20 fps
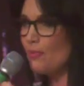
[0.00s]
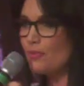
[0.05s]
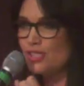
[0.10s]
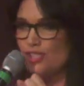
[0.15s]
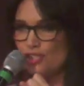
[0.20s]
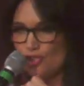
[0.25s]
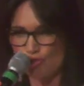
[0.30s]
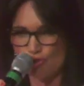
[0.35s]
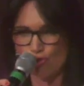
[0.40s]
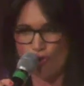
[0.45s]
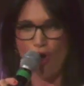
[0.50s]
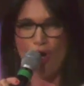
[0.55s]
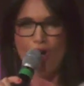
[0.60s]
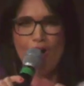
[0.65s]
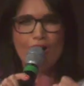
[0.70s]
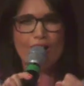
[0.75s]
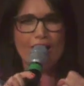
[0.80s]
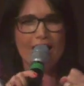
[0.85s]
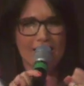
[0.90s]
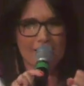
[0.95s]
strong
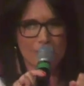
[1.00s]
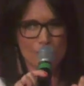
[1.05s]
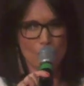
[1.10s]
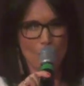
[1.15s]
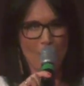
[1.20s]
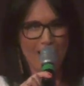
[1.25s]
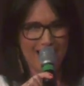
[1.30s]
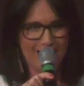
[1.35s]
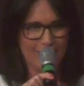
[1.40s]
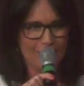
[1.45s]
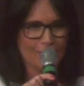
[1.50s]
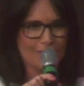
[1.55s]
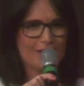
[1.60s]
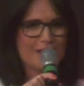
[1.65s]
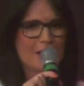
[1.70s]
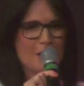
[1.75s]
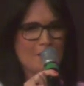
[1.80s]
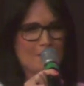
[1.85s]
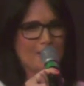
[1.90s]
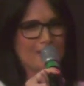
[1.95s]
and well
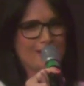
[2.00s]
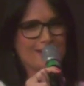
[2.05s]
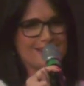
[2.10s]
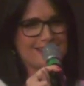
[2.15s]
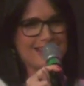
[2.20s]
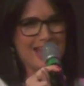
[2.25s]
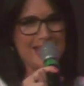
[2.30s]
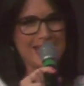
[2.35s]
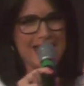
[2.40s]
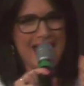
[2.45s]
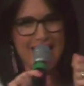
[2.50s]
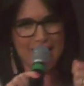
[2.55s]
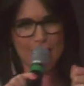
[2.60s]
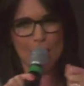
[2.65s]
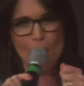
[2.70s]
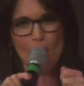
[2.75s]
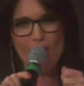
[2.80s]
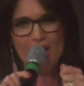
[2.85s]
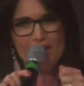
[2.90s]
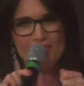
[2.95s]
because they had a
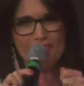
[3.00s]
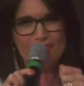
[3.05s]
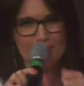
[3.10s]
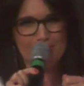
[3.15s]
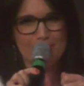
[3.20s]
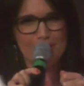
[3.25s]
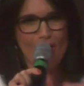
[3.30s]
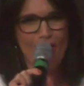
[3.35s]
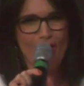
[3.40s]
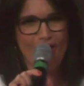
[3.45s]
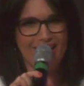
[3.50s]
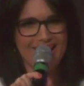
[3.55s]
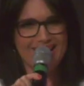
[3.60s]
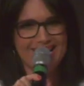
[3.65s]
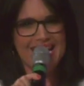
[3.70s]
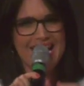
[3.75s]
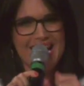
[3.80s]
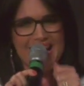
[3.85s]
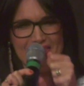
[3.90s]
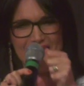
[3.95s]
word from God
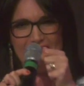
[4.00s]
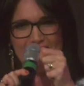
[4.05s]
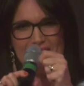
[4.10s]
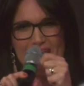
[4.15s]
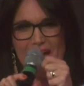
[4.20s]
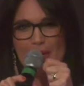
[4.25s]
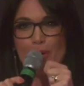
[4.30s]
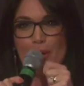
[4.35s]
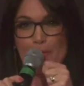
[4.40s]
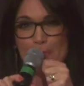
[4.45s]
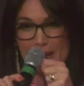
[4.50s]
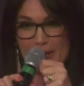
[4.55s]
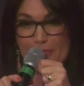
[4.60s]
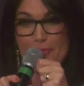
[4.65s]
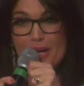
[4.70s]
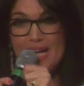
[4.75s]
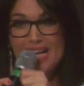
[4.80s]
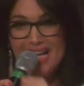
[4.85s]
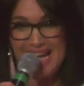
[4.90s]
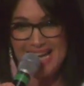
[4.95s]
that they would be
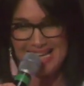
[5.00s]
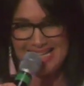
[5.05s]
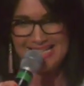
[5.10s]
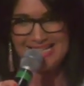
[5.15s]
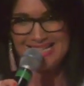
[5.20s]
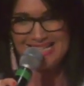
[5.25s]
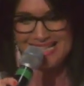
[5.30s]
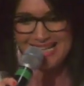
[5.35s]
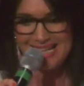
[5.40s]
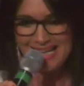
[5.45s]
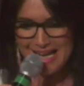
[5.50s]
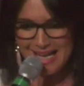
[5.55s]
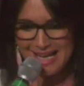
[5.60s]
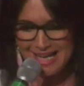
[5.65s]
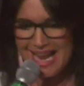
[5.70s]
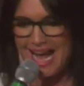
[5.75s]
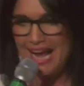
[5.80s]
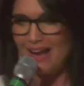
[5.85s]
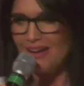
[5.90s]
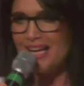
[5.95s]
released.
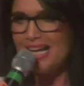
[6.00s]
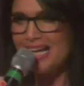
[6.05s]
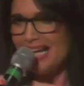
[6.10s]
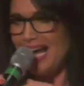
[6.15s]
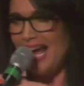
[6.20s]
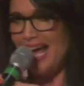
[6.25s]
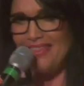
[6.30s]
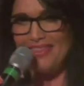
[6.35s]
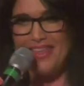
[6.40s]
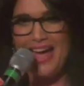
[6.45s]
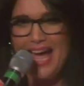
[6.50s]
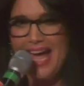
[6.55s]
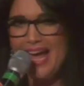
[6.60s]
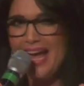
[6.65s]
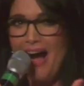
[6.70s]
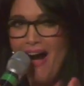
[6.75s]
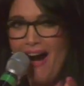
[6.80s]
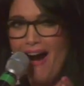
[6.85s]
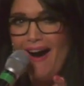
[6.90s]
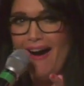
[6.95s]
Now, they
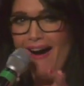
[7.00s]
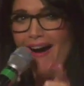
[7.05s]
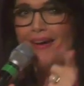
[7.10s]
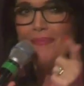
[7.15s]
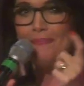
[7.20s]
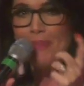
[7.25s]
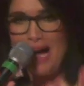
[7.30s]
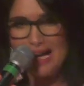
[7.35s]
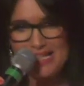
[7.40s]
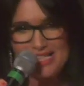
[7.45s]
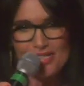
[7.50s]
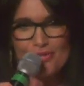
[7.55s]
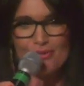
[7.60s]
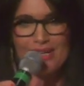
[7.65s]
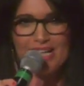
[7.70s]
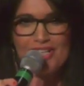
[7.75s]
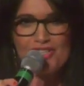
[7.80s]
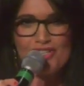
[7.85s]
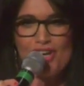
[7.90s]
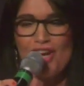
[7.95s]
are
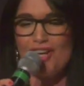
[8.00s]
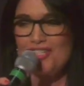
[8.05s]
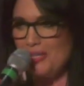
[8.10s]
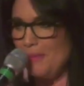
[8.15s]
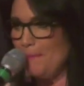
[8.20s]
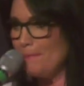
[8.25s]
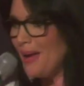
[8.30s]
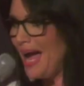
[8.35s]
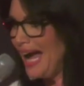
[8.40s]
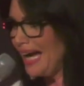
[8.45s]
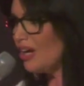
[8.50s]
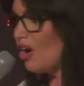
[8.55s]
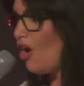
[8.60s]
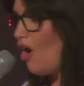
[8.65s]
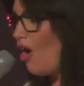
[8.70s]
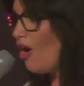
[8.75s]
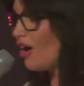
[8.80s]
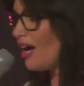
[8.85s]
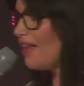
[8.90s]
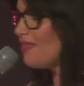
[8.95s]
pastoring a church in
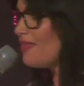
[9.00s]
Bangkok and